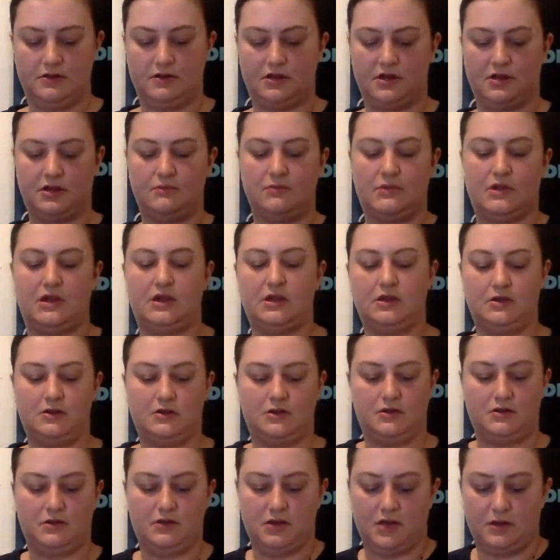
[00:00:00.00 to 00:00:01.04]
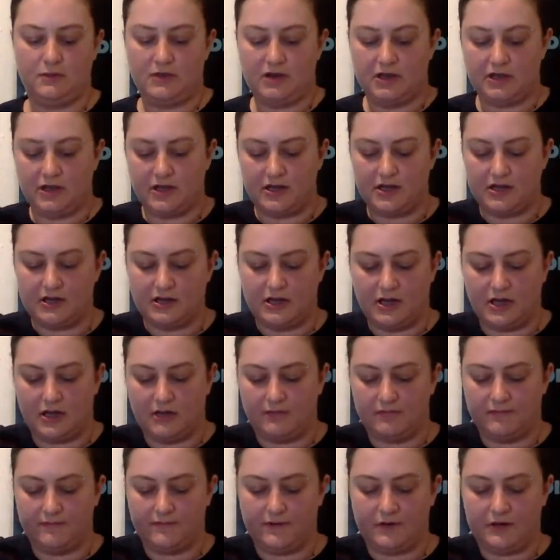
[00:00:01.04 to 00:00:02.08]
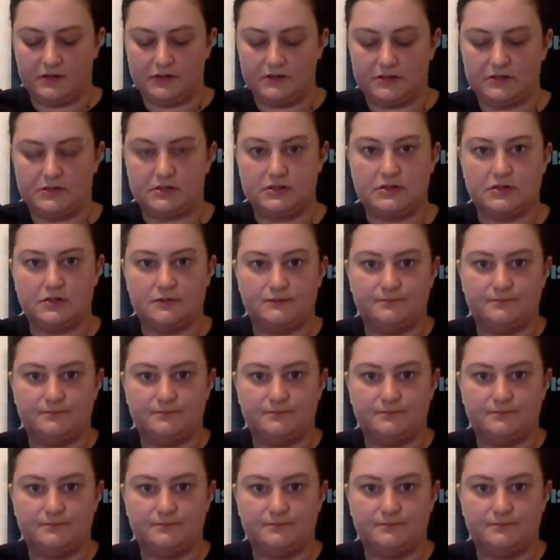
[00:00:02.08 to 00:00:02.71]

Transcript: I'm gonna cut it in half first.